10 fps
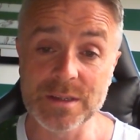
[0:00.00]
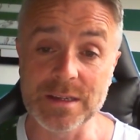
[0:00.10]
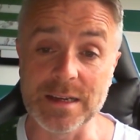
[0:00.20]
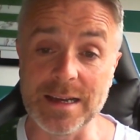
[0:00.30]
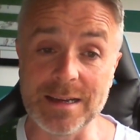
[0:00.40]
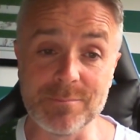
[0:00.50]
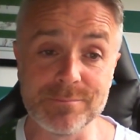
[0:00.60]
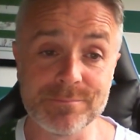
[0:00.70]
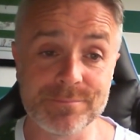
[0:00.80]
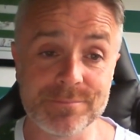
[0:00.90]
The
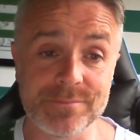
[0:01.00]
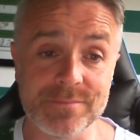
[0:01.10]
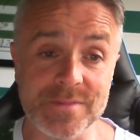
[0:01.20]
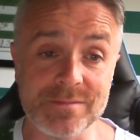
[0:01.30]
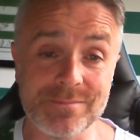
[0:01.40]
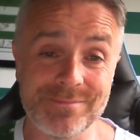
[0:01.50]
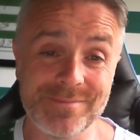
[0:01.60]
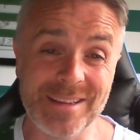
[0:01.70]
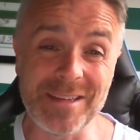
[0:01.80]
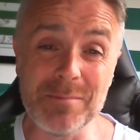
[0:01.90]

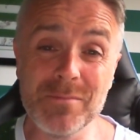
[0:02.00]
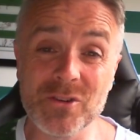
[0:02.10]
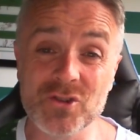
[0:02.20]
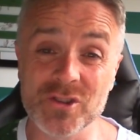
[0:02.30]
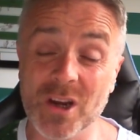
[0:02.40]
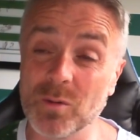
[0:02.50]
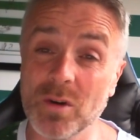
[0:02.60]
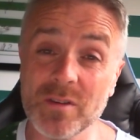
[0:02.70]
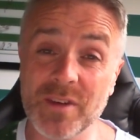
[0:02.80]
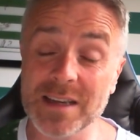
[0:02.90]
team that should have
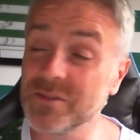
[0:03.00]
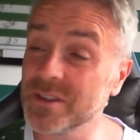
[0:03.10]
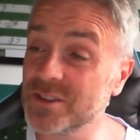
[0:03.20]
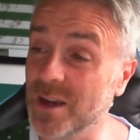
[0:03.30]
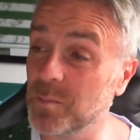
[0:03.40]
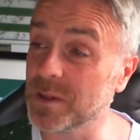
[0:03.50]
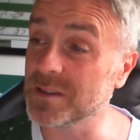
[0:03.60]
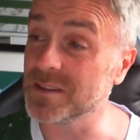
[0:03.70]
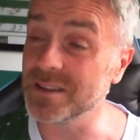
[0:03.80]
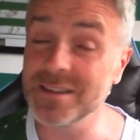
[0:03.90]
qualified for the
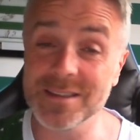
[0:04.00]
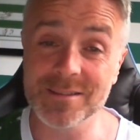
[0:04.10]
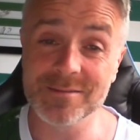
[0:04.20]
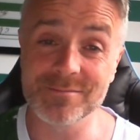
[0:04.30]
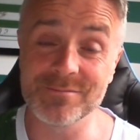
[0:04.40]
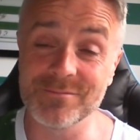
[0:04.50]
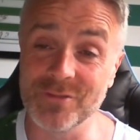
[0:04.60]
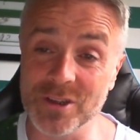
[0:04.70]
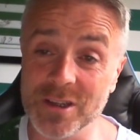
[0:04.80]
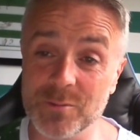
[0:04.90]
Champions League,
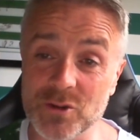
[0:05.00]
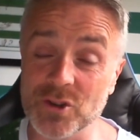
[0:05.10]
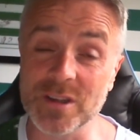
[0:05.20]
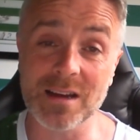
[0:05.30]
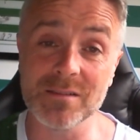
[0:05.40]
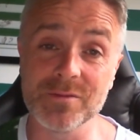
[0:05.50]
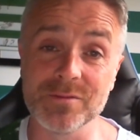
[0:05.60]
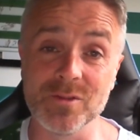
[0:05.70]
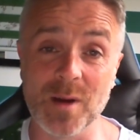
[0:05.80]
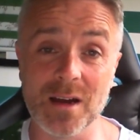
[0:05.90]
really we should have,
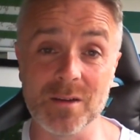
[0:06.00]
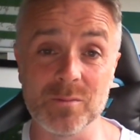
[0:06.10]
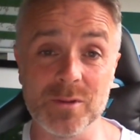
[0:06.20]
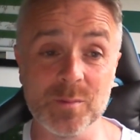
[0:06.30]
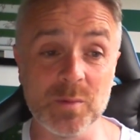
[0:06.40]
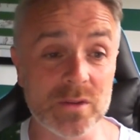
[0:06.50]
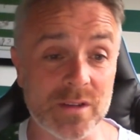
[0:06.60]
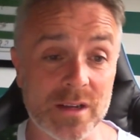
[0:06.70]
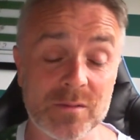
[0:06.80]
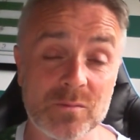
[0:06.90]
no matter what the board
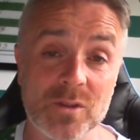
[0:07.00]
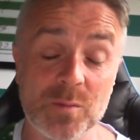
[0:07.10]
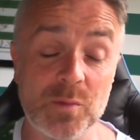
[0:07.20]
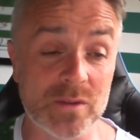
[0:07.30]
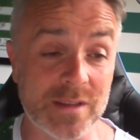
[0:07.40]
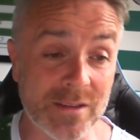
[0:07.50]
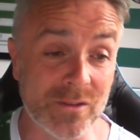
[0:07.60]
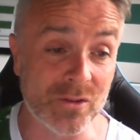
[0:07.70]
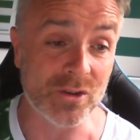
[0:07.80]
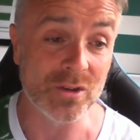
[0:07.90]
done and what the board
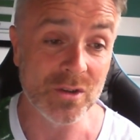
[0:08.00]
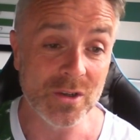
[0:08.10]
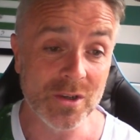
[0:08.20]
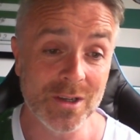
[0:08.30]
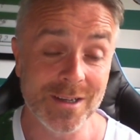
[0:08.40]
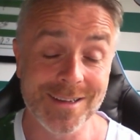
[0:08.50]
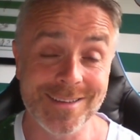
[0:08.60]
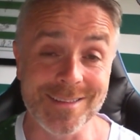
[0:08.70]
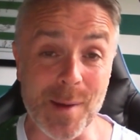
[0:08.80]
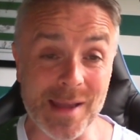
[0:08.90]
didn't do.
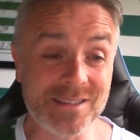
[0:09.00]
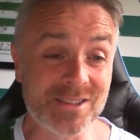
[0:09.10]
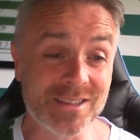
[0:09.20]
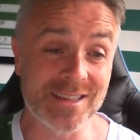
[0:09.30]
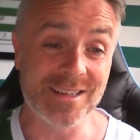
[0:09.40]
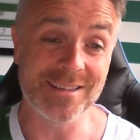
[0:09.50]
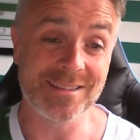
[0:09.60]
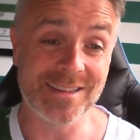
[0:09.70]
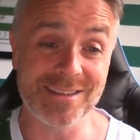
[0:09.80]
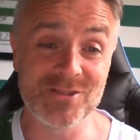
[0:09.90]
The manager
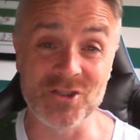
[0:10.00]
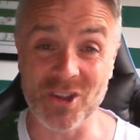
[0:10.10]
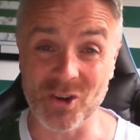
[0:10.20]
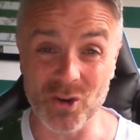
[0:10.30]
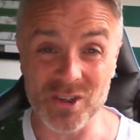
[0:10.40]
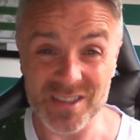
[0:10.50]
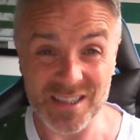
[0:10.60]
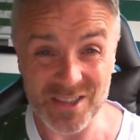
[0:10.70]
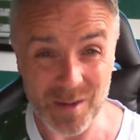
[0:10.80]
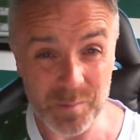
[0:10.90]
that should have got us to
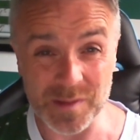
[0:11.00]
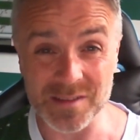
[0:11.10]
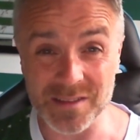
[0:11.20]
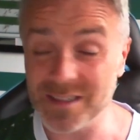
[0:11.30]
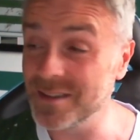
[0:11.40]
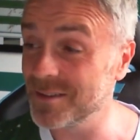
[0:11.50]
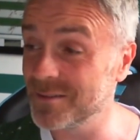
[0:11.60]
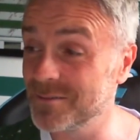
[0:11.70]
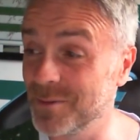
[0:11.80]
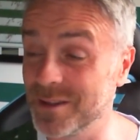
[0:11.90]
the Champions League,
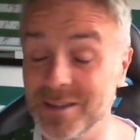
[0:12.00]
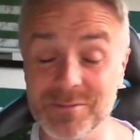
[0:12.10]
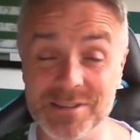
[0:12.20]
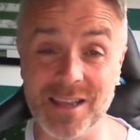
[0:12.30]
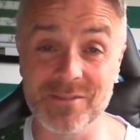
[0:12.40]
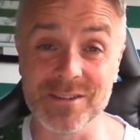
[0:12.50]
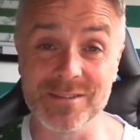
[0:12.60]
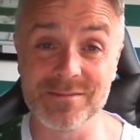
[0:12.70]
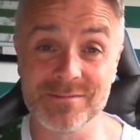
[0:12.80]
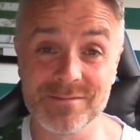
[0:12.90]
whether he was
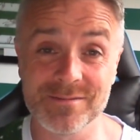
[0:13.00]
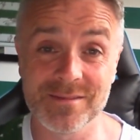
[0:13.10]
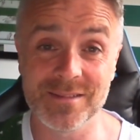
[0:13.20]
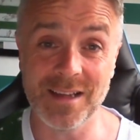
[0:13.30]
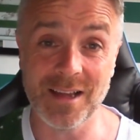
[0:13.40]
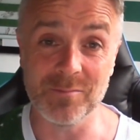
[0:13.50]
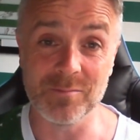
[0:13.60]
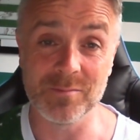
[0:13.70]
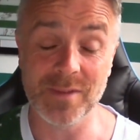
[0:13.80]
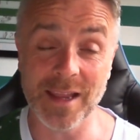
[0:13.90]
given
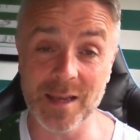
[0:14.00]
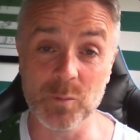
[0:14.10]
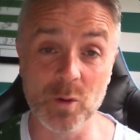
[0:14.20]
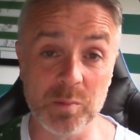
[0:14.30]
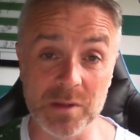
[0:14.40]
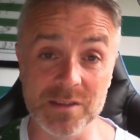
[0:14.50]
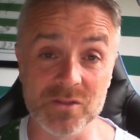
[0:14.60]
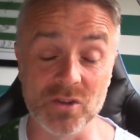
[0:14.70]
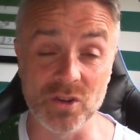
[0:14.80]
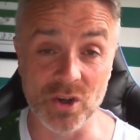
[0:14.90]
any more
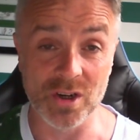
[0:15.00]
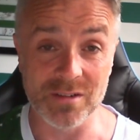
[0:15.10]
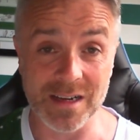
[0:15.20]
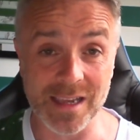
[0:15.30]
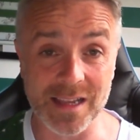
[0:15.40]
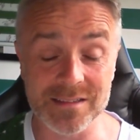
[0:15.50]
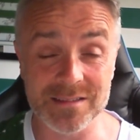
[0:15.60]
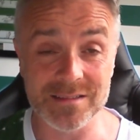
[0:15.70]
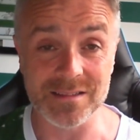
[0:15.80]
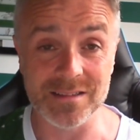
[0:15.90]
players or not
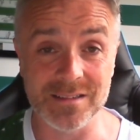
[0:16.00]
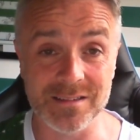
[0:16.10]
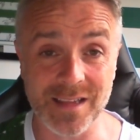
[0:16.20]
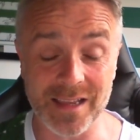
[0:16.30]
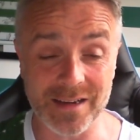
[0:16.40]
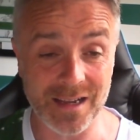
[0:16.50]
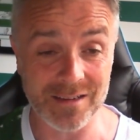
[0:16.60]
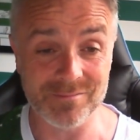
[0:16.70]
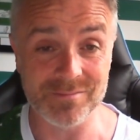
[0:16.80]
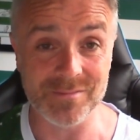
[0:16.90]
against Kairat,
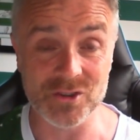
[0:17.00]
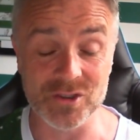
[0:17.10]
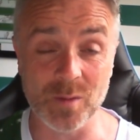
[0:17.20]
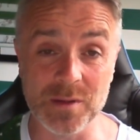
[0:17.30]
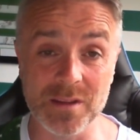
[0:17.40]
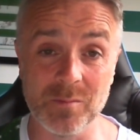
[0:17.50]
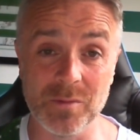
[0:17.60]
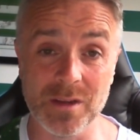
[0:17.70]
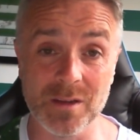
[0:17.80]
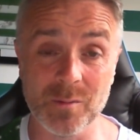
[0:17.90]
we should have beat them
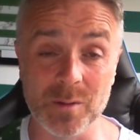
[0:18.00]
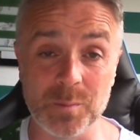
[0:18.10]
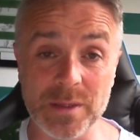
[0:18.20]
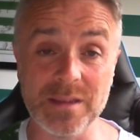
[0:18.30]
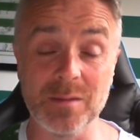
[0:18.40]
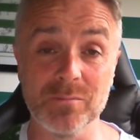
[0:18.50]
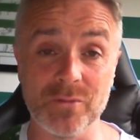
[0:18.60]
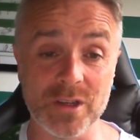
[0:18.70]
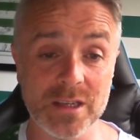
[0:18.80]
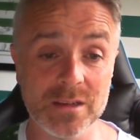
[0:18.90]
with our B team,
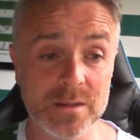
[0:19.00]
really.